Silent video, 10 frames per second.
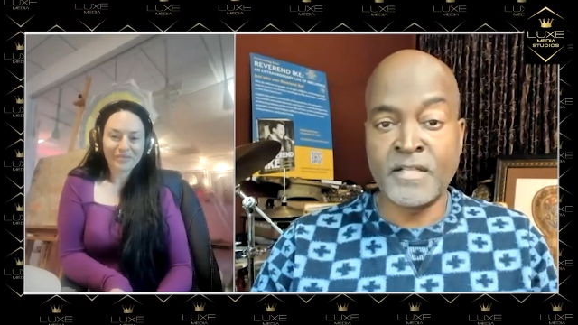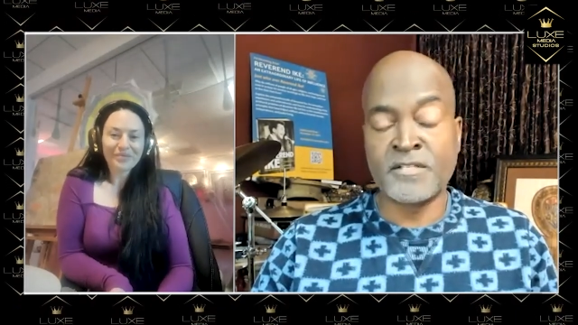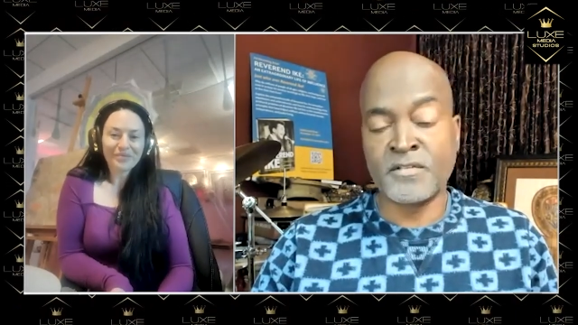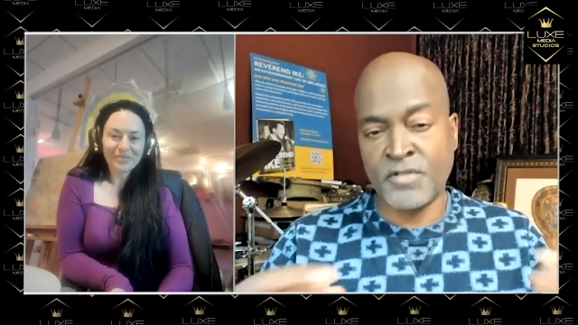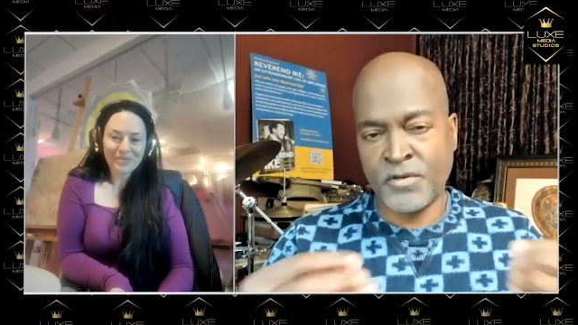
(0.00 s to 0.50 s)
Speaker 1: So
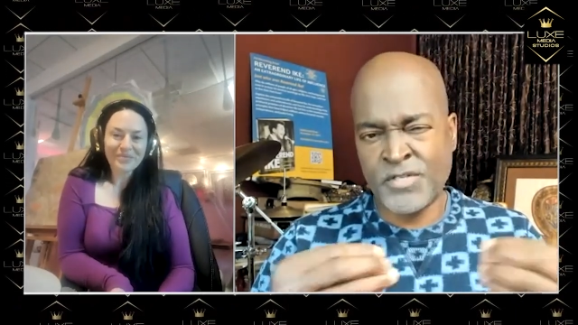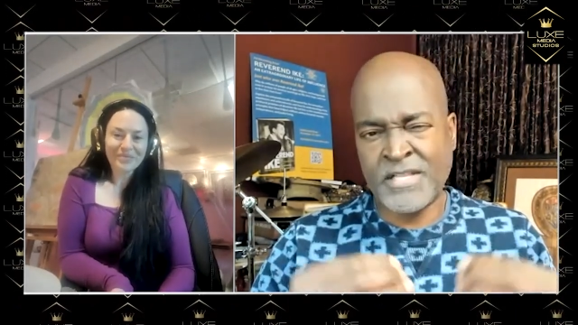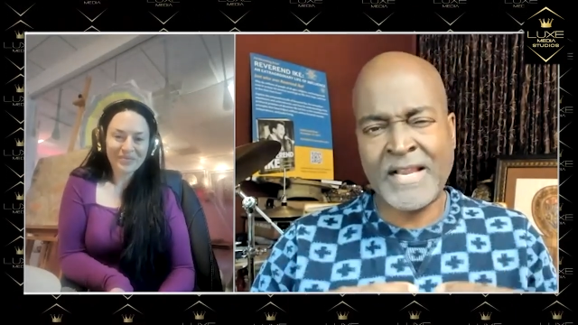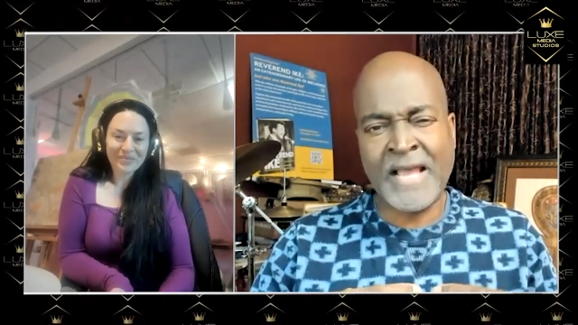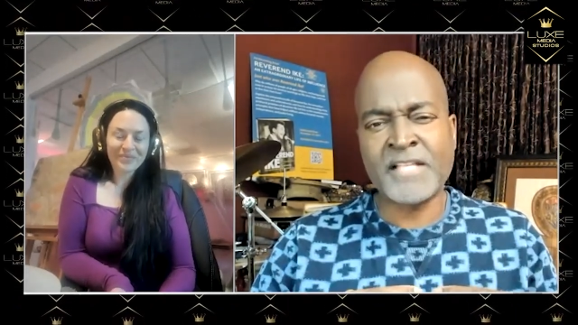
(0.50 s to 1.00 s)
there is that
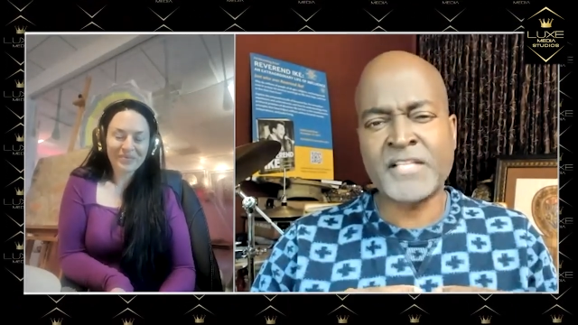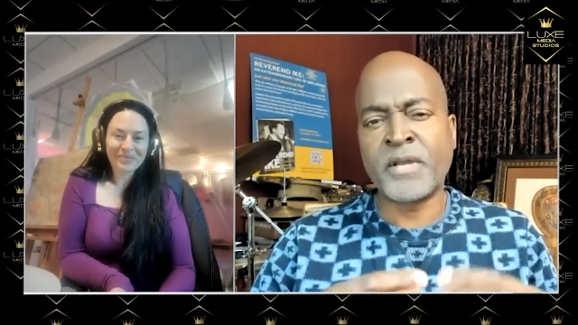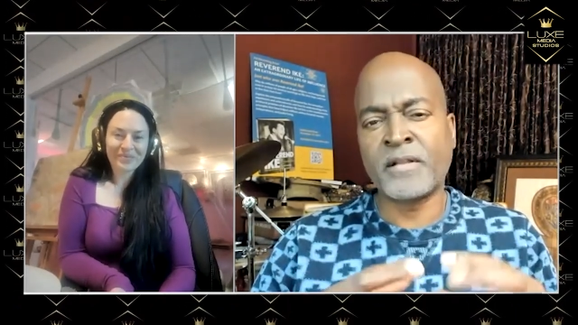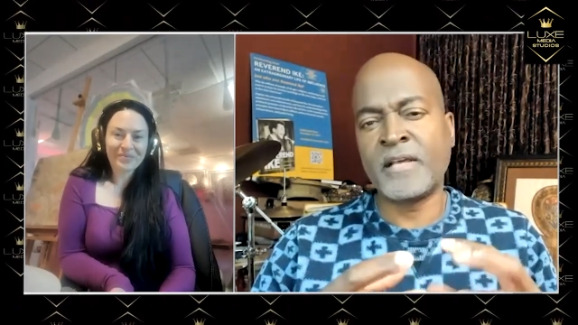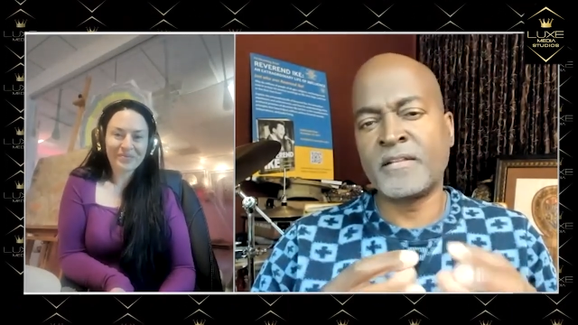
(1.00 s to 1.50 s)
aspect,
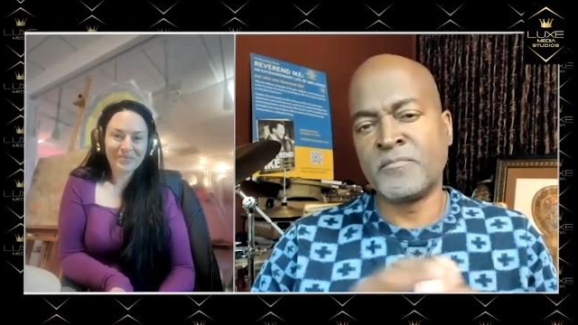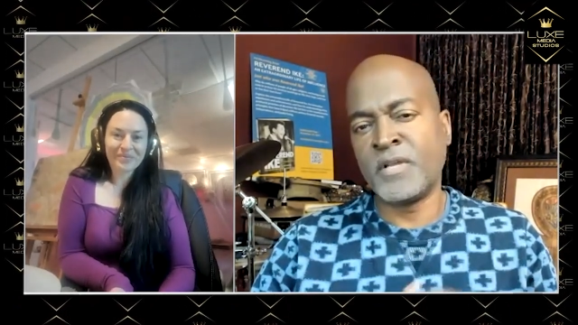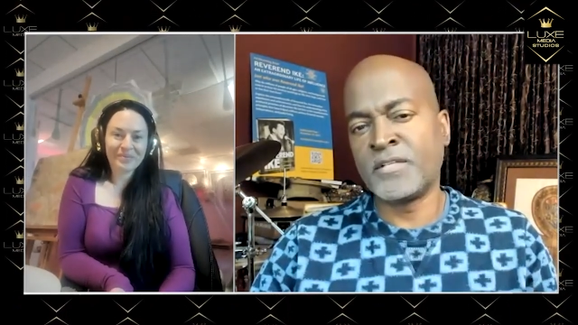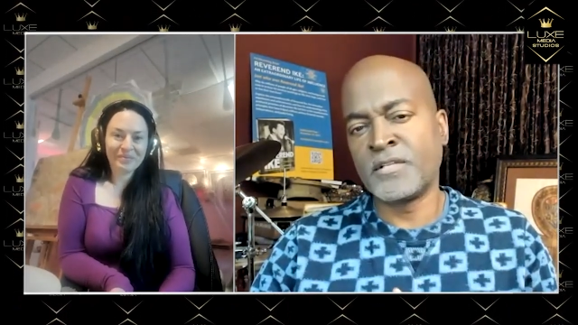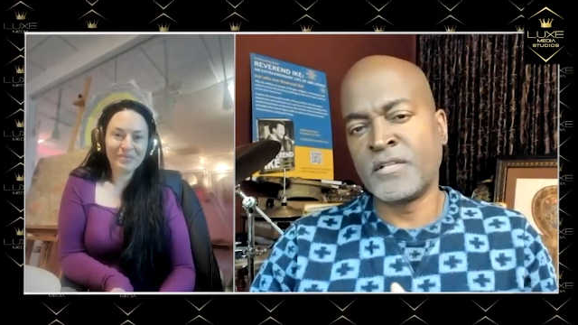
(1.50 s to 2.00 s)
that
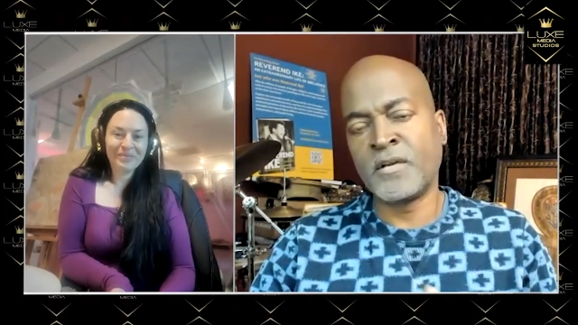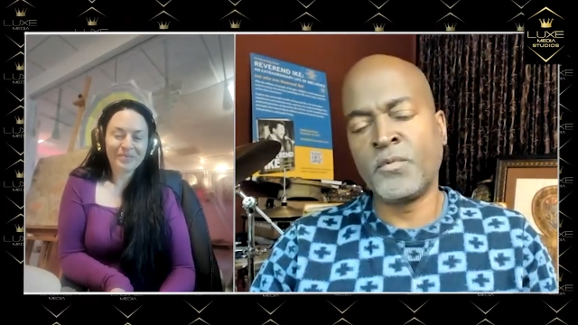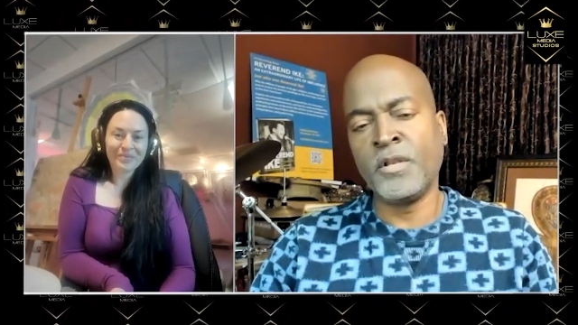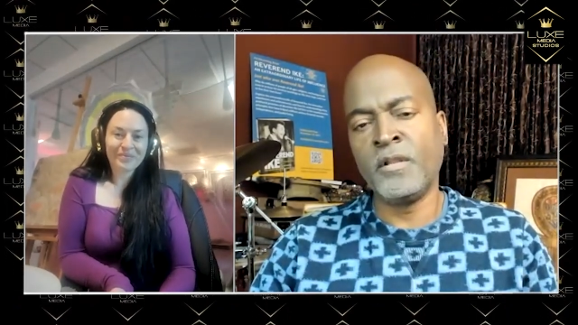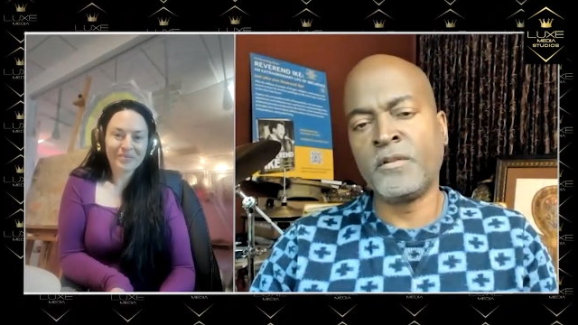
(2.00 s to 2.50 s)
dimension that we
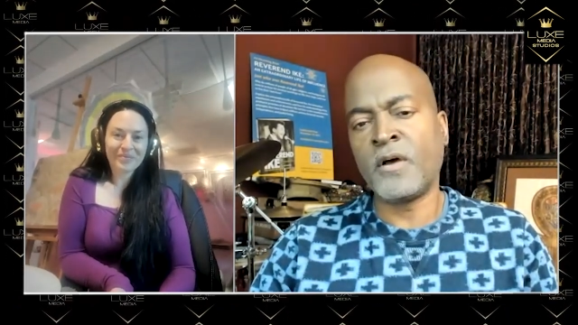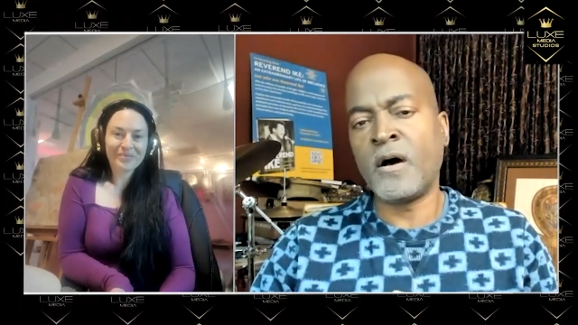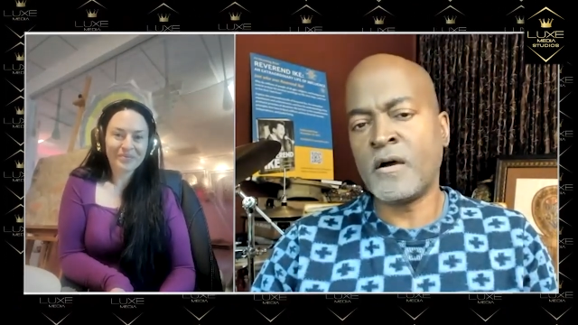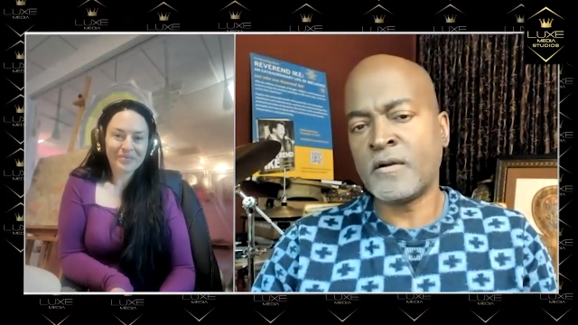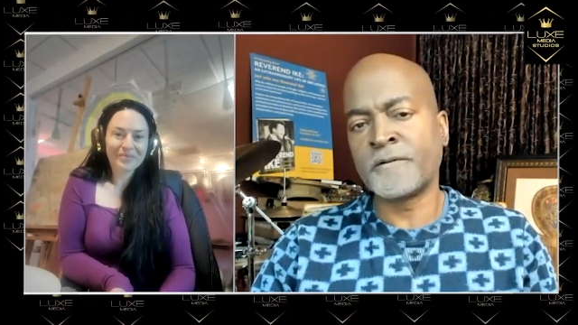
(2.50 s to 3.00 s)
need to
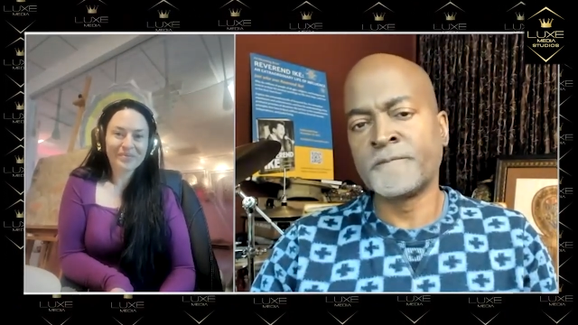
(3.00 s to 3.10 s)
honor.